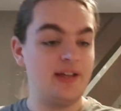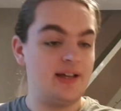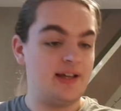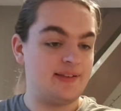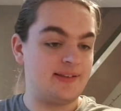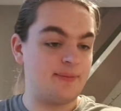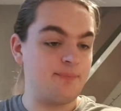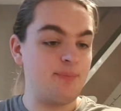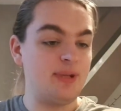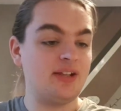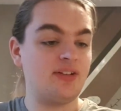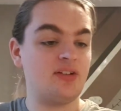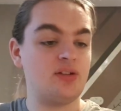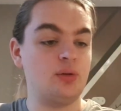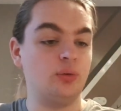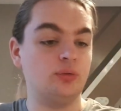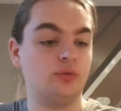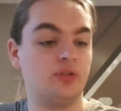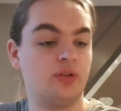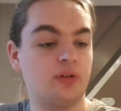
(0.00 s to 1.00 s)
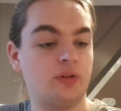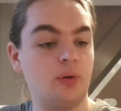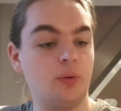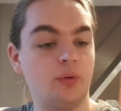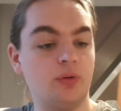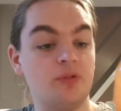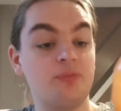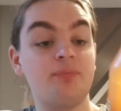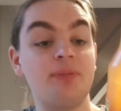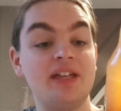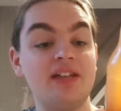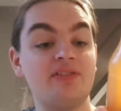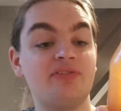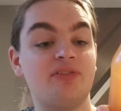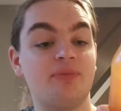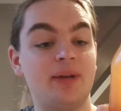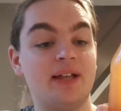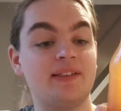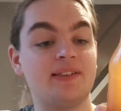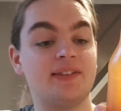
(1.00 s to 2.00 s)
It's a mixed culture Gose beer
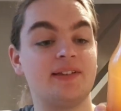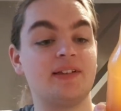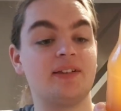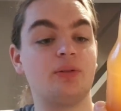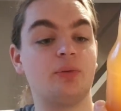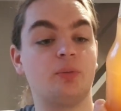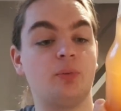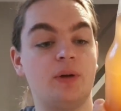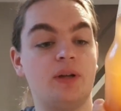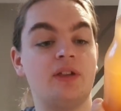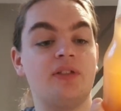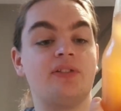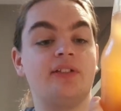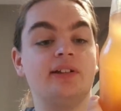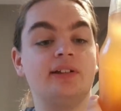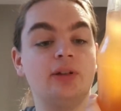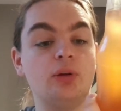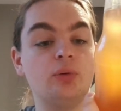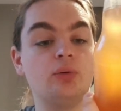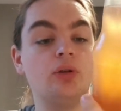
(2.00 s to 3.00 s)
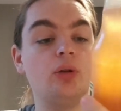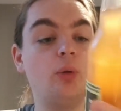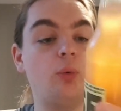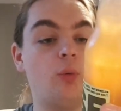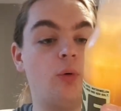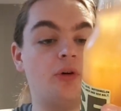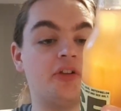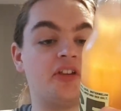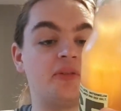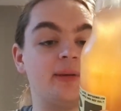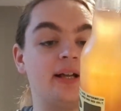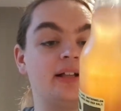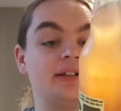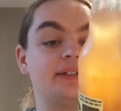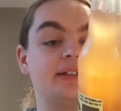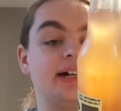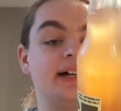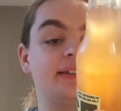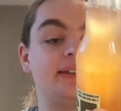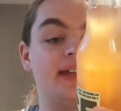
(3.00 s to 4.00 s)
fermented with local watermelon
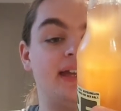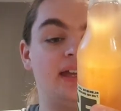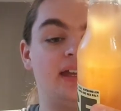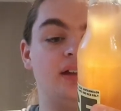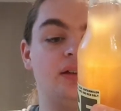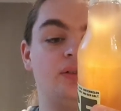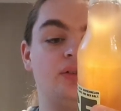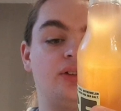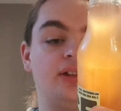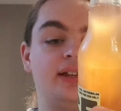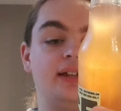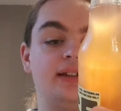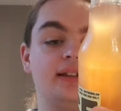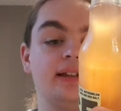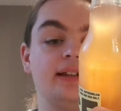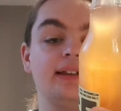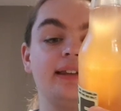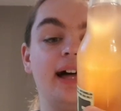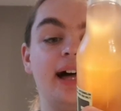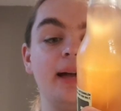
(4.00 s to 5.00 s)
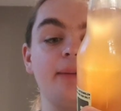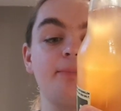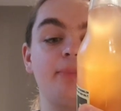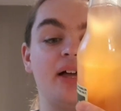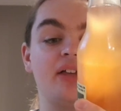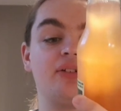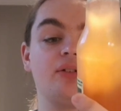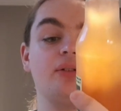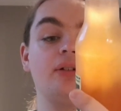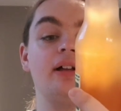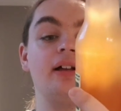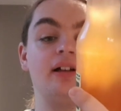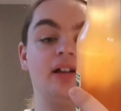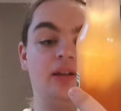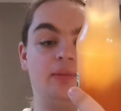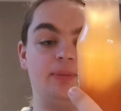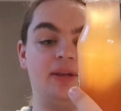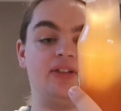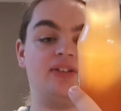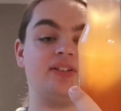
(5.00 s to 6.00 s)
and aged in lime, basil,
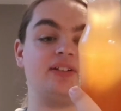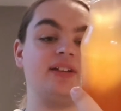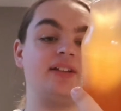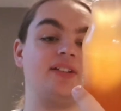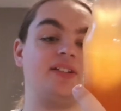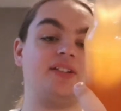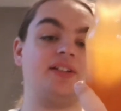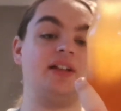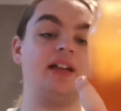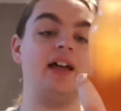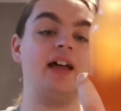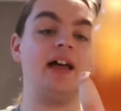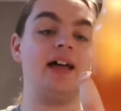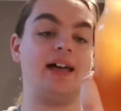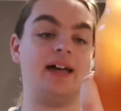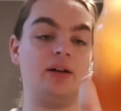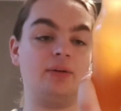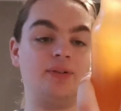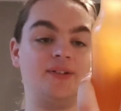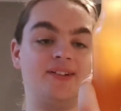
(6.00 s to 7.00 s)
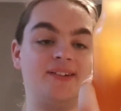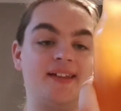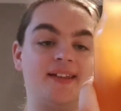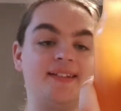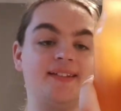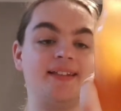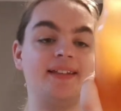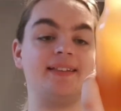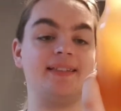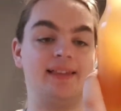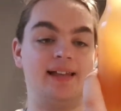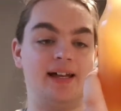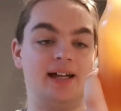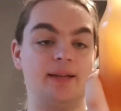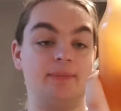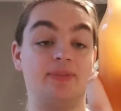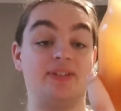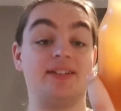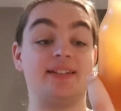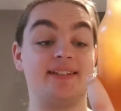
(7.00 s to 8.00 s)
hibiscus, house zested
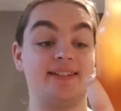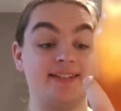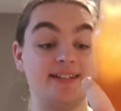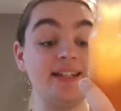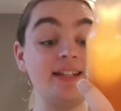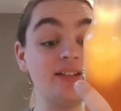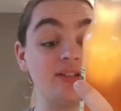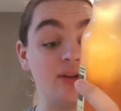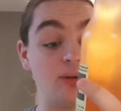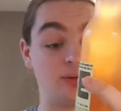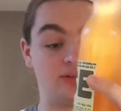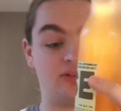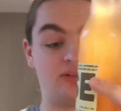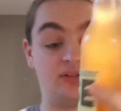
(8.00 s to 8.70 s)
limes and sea salt.